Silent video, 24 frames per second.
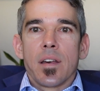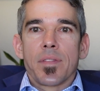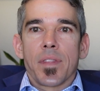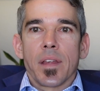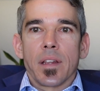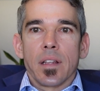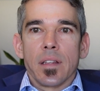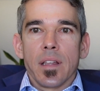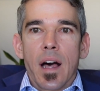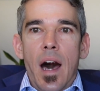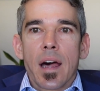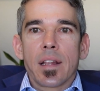
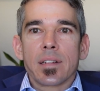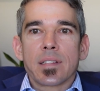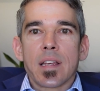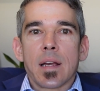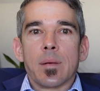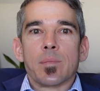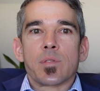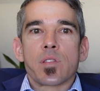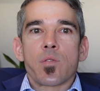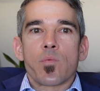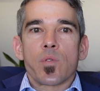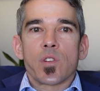That a lot of
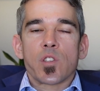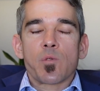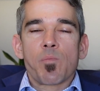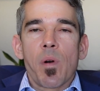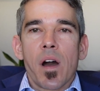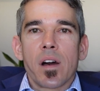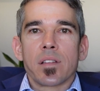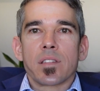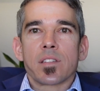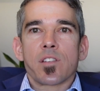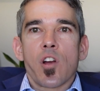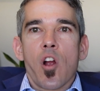times the
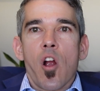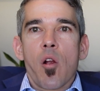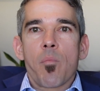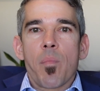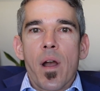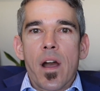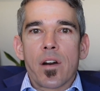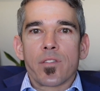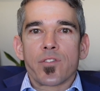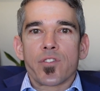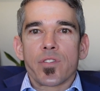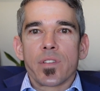response to our
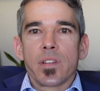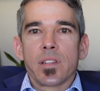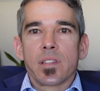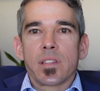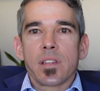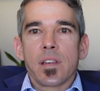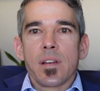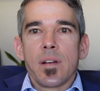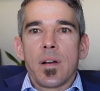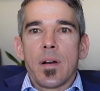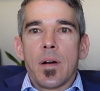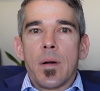
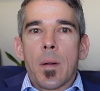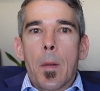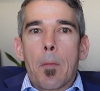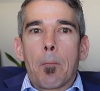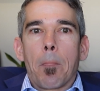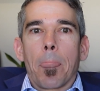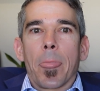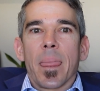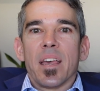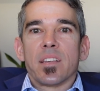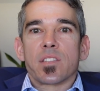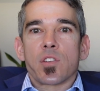boundaries
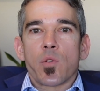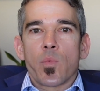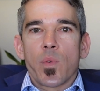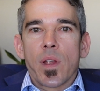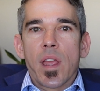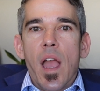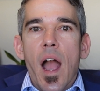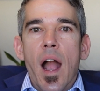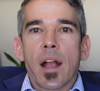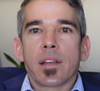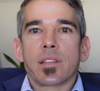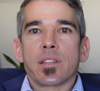is a
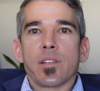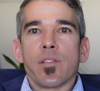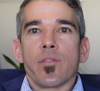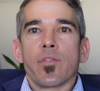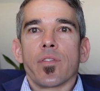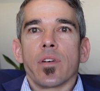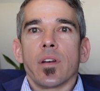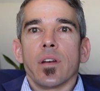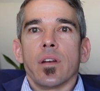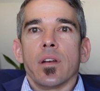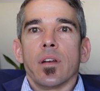reactive